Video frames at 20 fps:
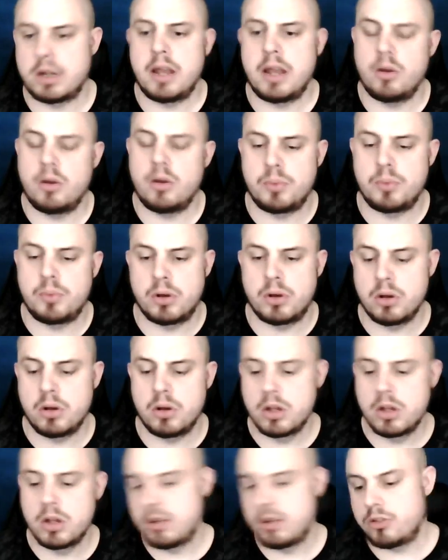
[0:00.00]
to help you.
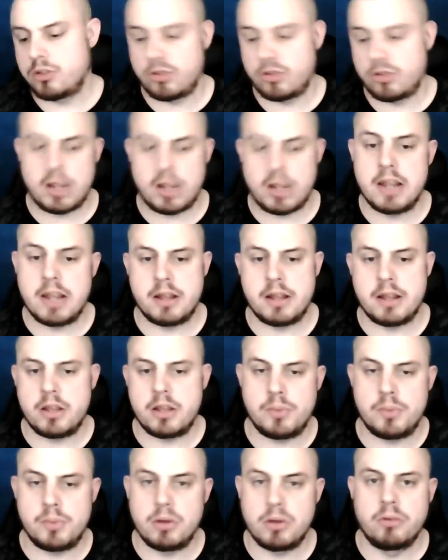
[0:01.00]
Just stay there.
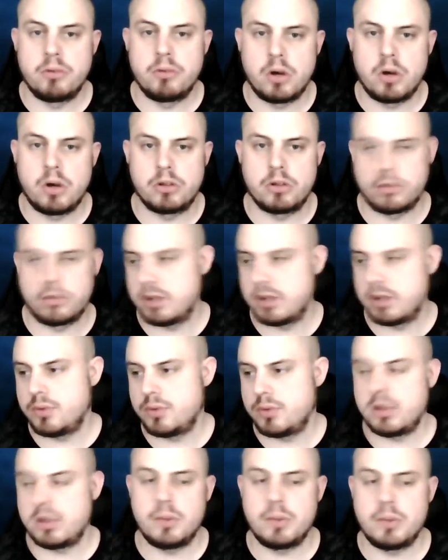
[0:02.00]
You'll be all right. Just leave
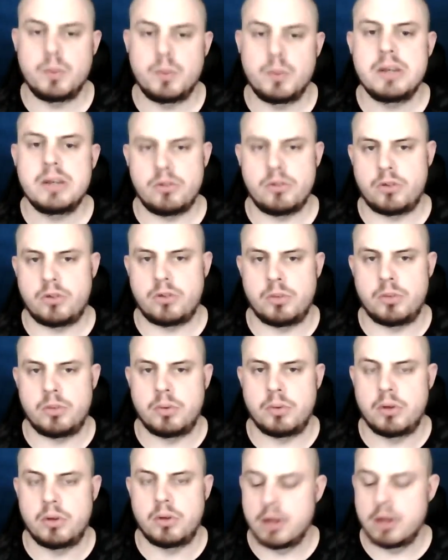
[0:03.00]
your windows
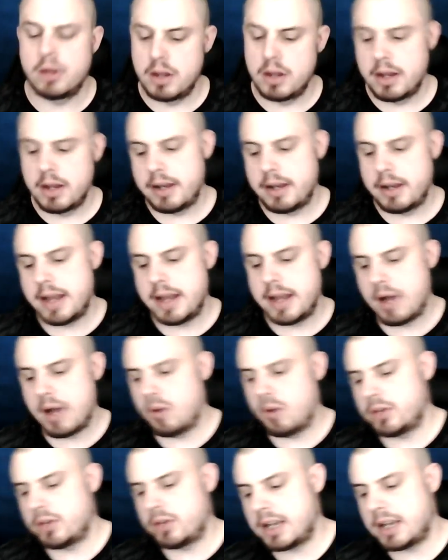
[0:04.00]
open.
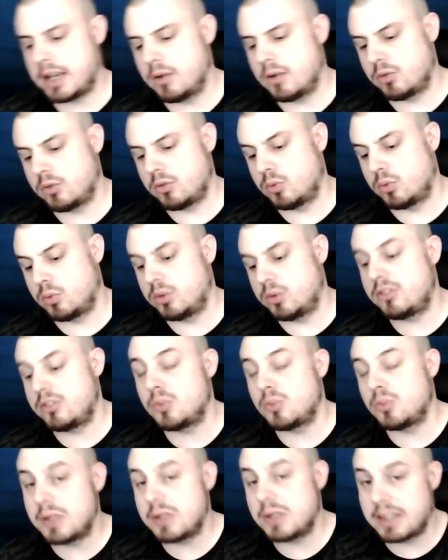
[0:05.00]
Now, the council, this
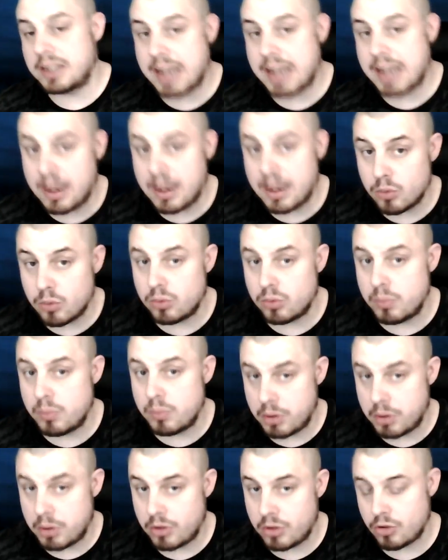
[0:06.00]
is where the council in
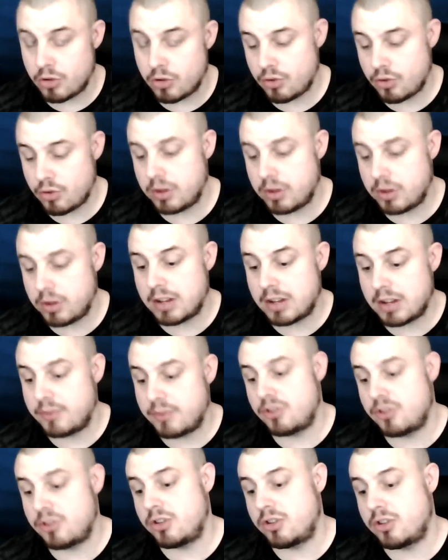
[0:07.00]
Burton-on-Trent,
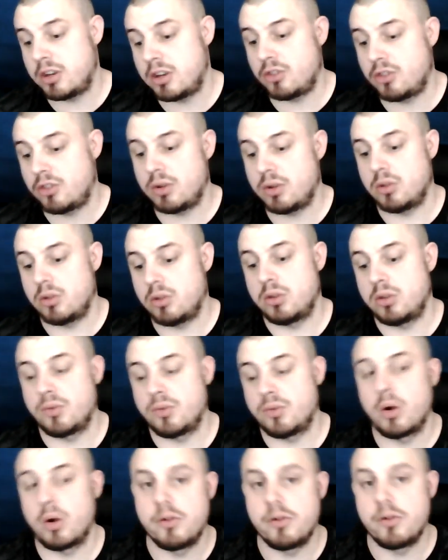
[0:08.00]
Staffordshire,
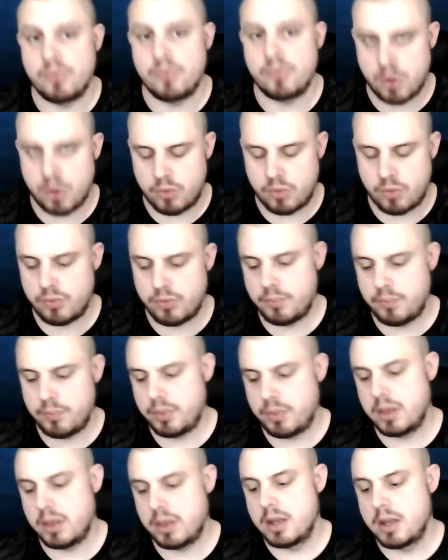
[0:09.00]
Trent-on-Duff got involved.
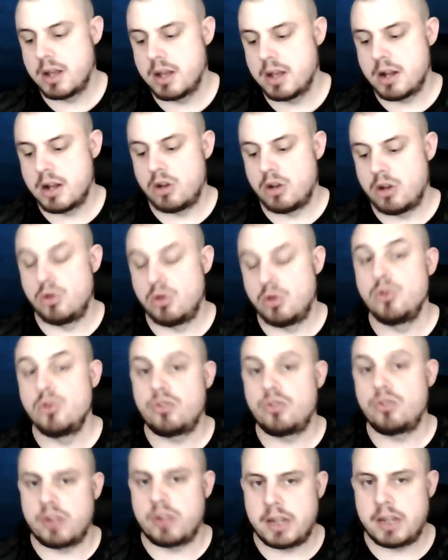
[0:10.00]

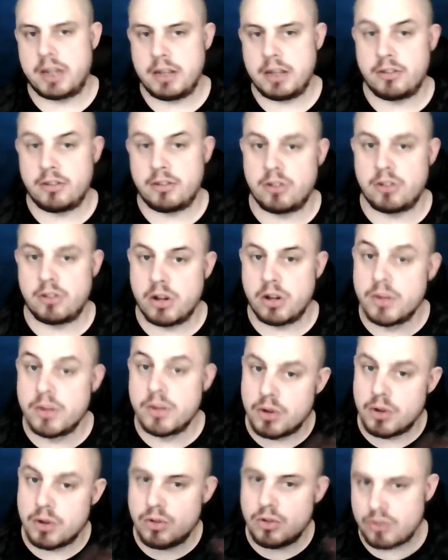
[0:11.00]
Lucy, this is
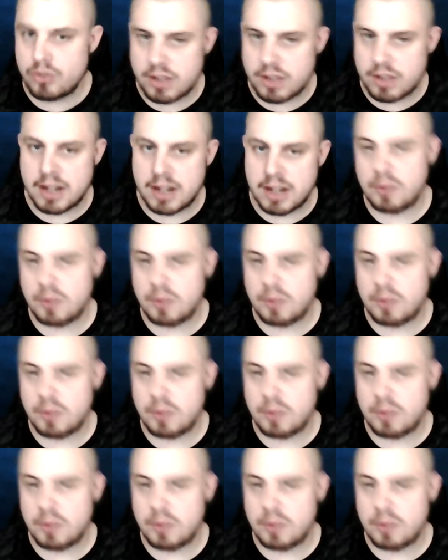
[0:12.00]
another Lucy now that